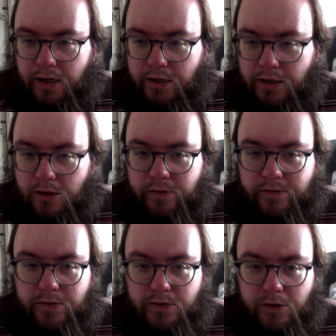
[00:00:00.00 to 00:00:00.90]
There's a couple of
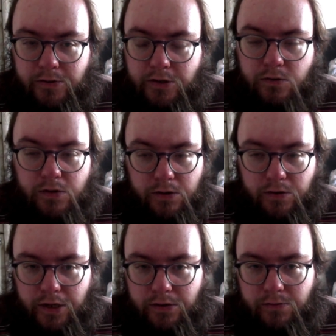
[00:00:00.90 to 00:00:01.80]
subscribers, and also
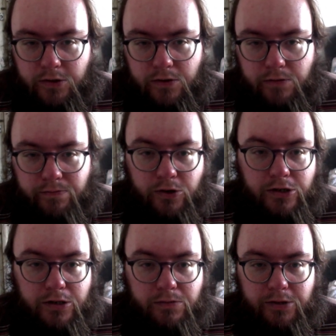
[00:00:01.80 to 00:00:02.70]
interacting with other
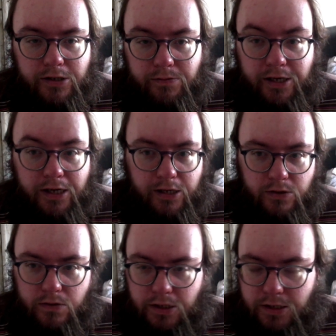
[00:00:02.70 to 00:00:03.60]
booktubers, so particularly
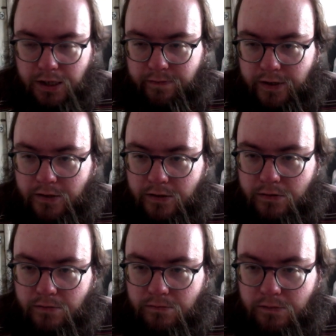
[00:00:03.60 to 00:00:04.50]
Sean D. Stanfast,
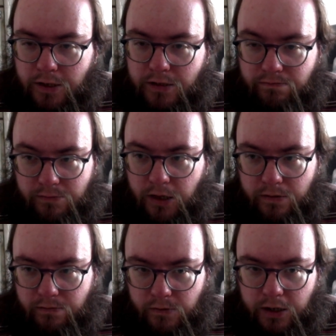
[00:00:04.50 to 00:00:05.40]
who is by
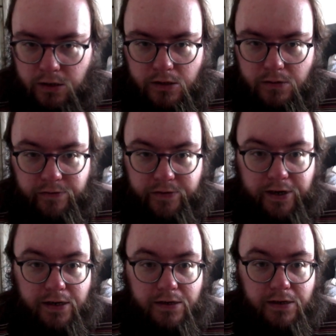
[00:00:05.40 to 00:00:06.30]
regard as my
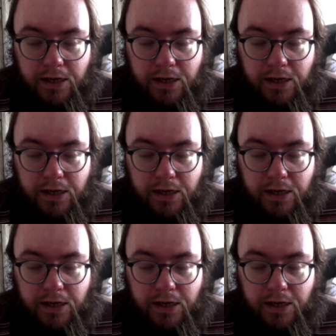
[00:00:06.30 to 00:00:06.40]
friend,